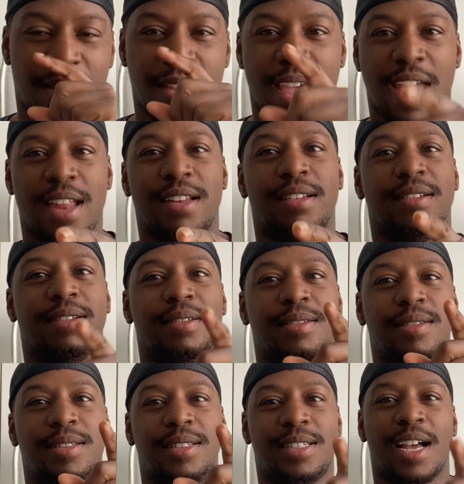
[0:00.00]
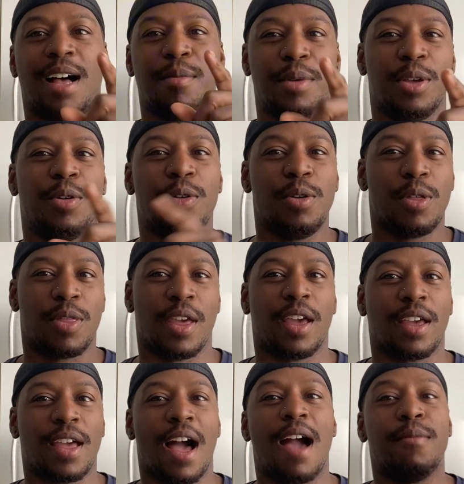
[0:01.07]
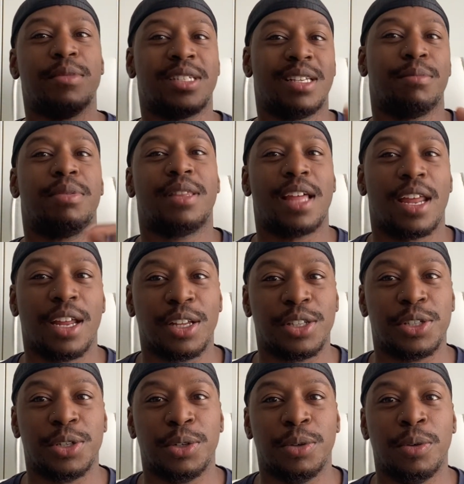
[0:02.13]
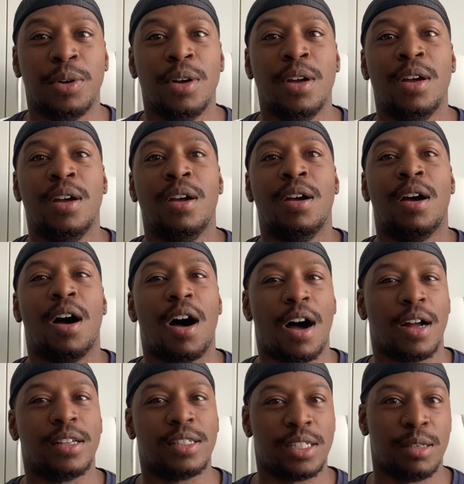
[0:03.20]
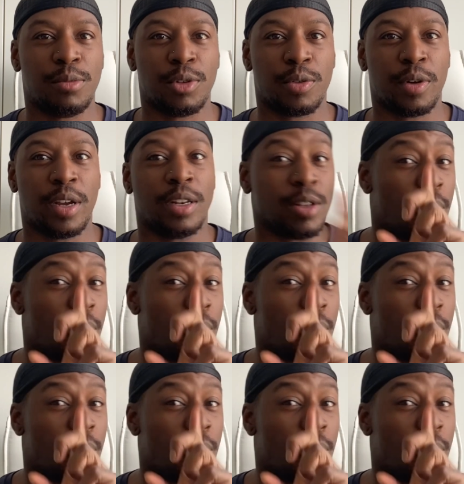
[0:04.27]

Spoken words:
can tell me who you think I'm sympathetic to on Team Green.